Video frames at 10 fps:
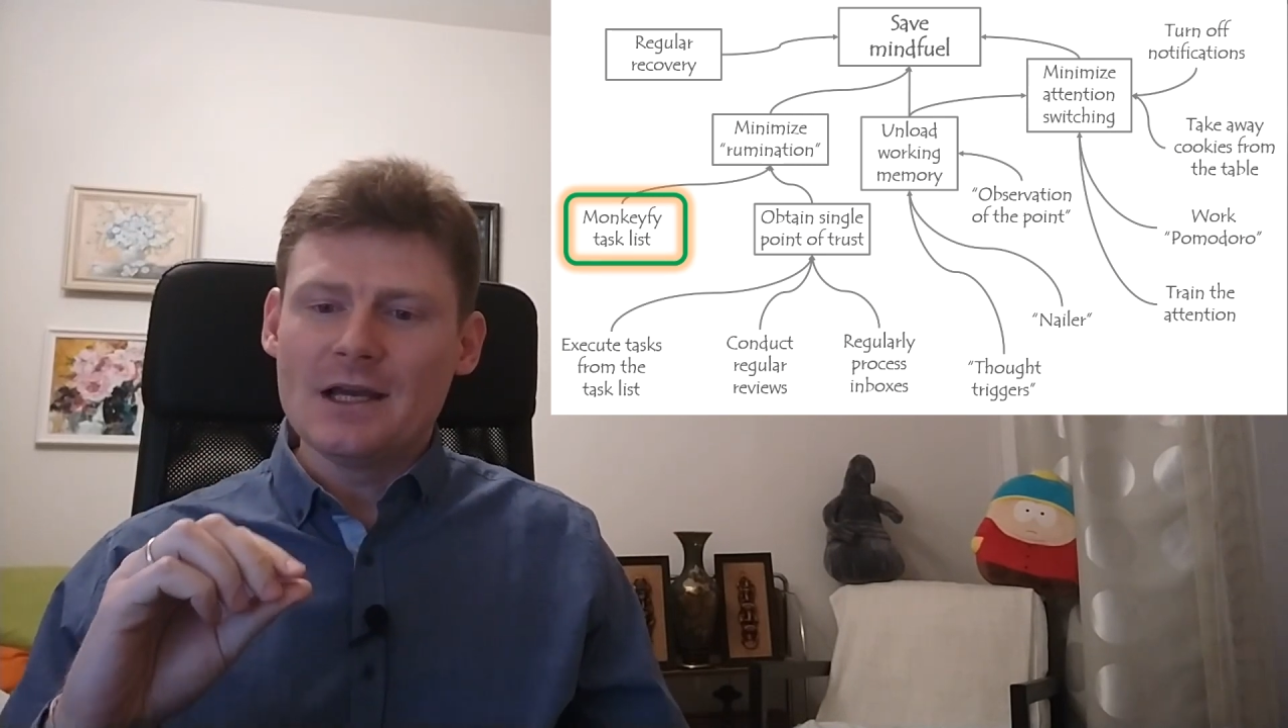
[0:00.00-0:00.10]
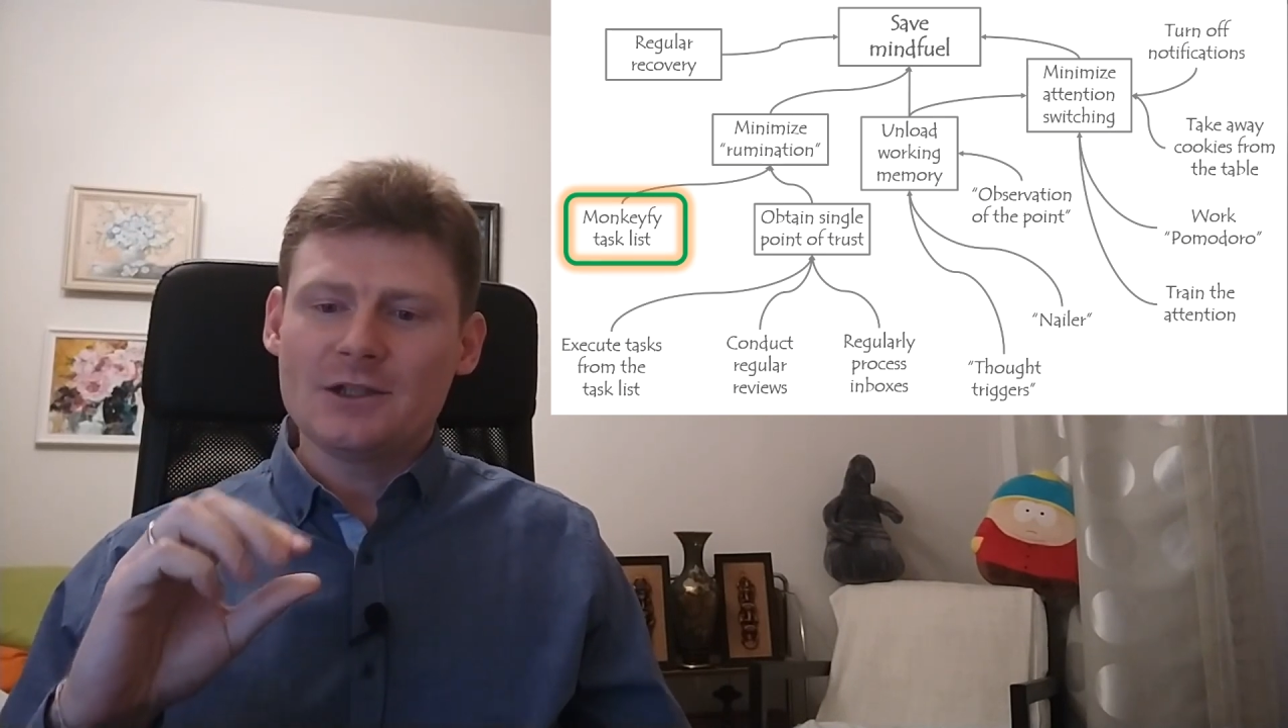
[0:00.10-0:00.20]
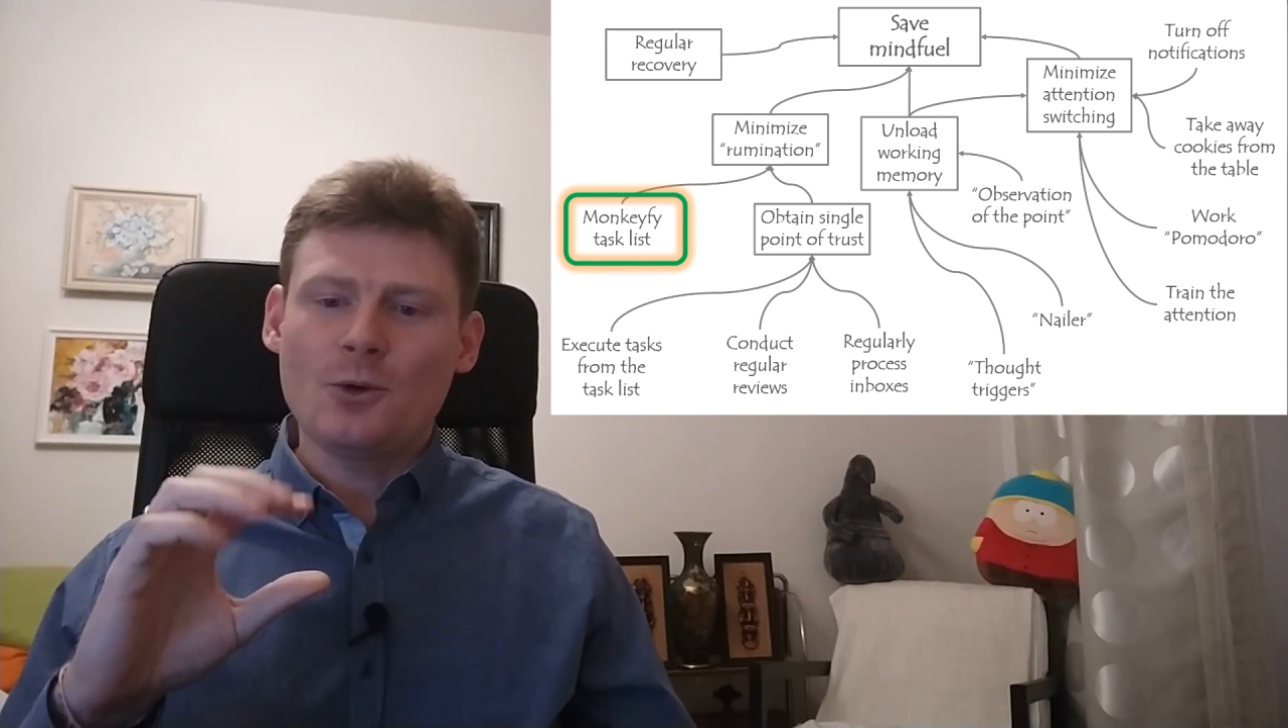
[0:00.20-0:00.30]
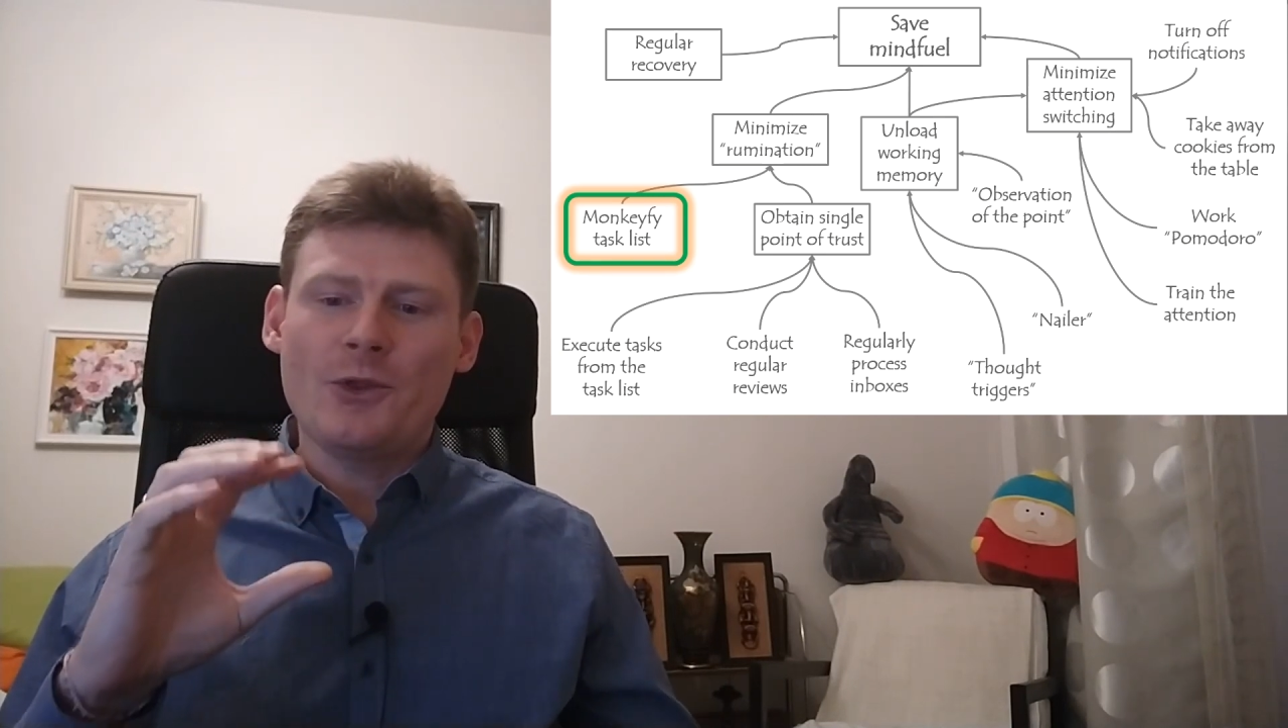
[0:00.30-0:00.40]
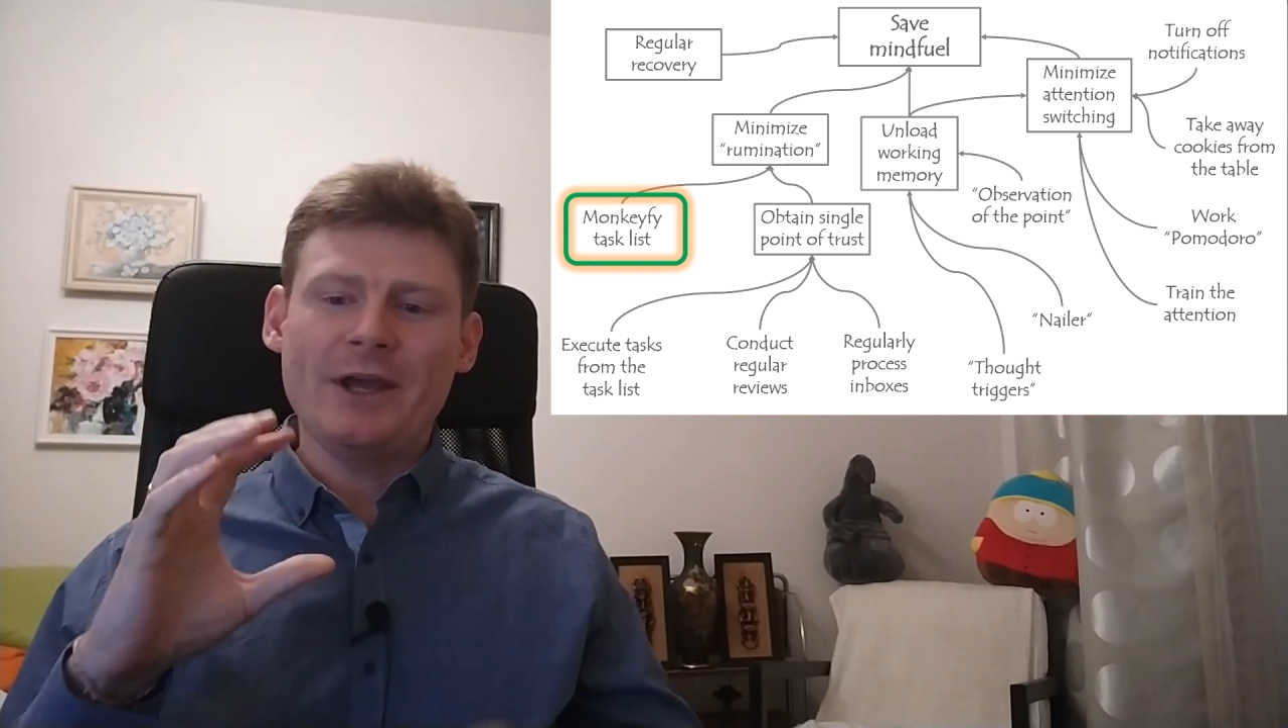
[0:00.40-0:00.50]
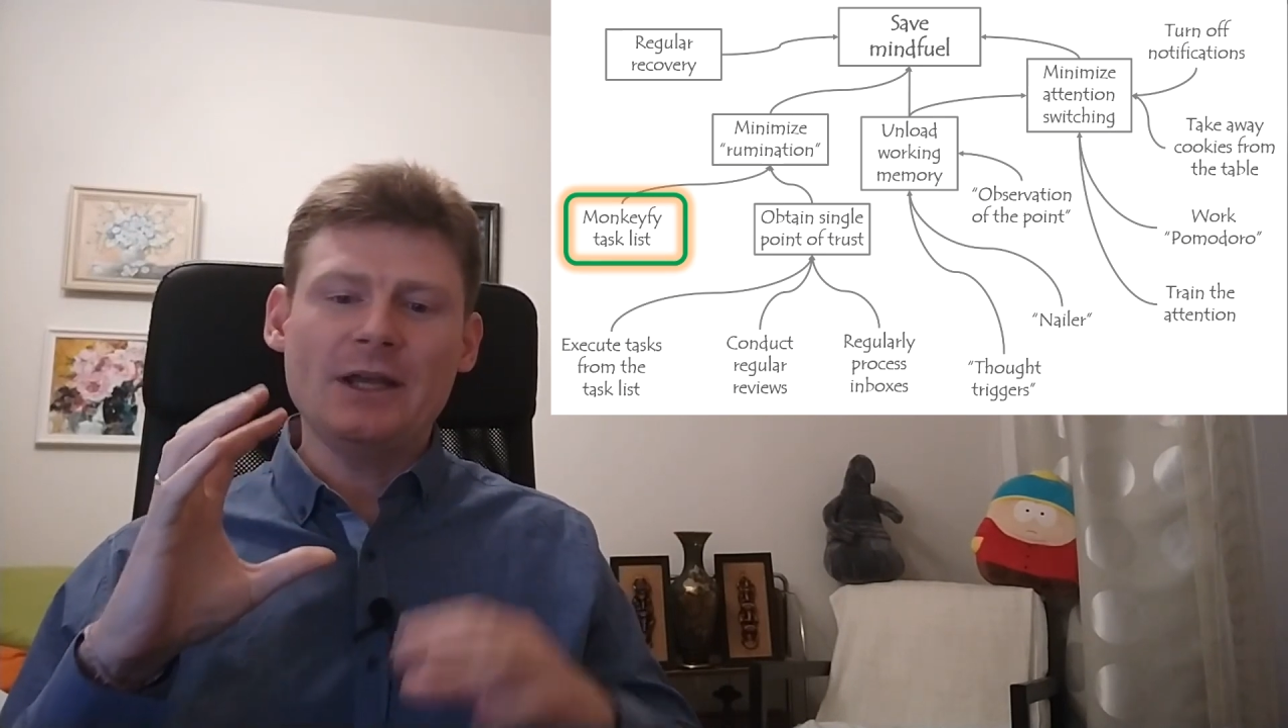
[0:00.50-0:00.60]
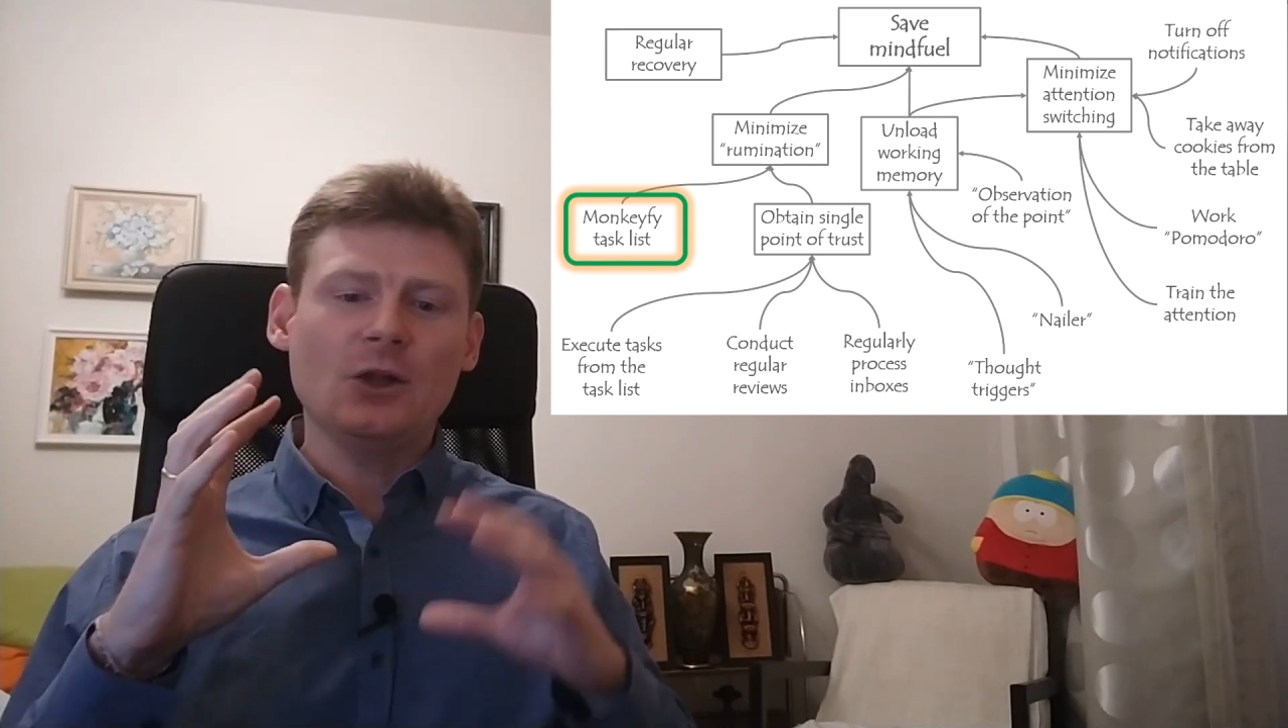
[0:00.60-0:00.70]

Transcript: so they